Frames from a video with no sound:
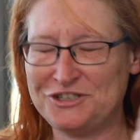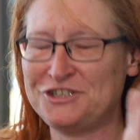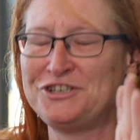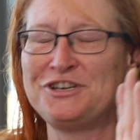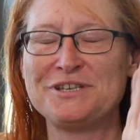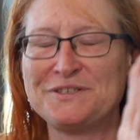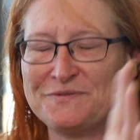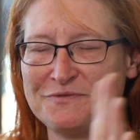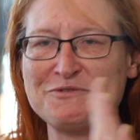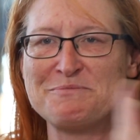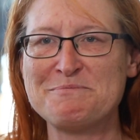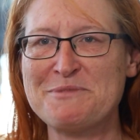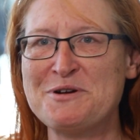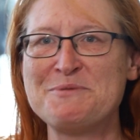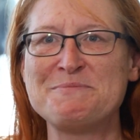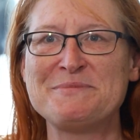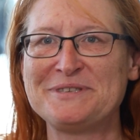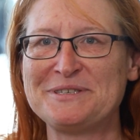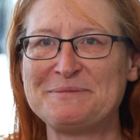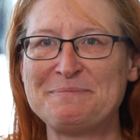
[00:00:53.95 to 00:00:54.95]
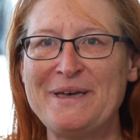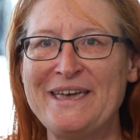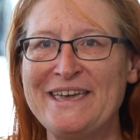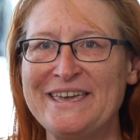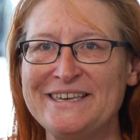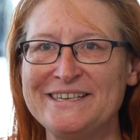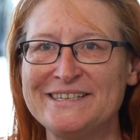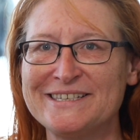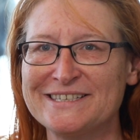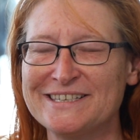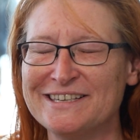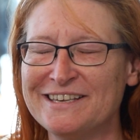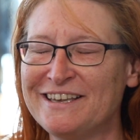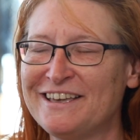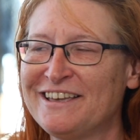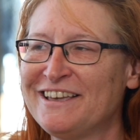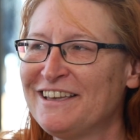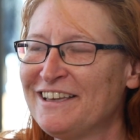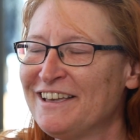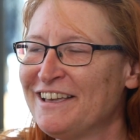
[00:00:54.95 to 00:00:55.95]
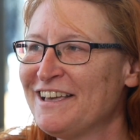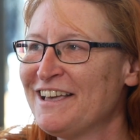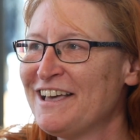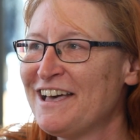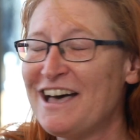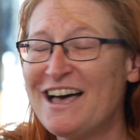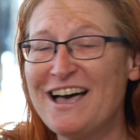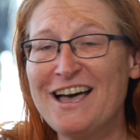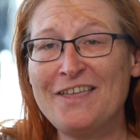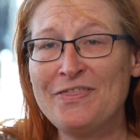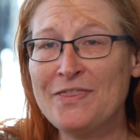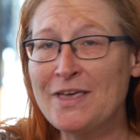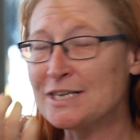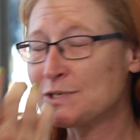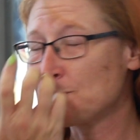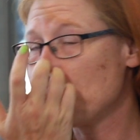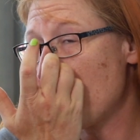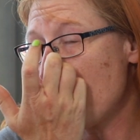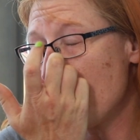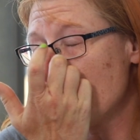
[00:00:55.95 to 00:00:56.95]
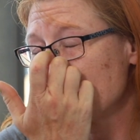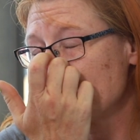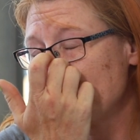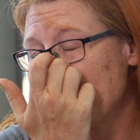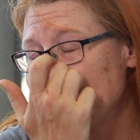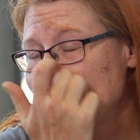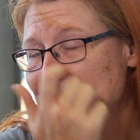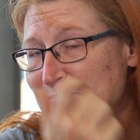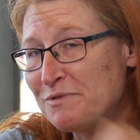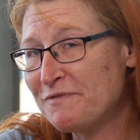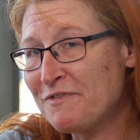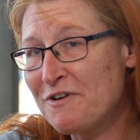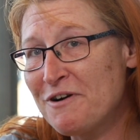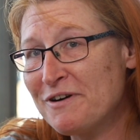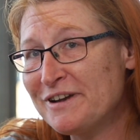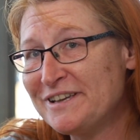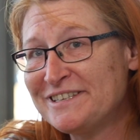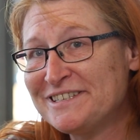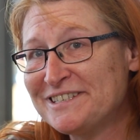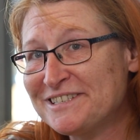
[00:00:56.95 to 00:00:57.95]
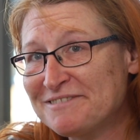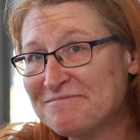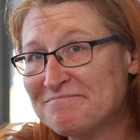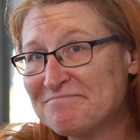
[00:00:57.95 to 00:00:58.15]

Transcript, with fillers: just for a moment's peace and that's what our space provides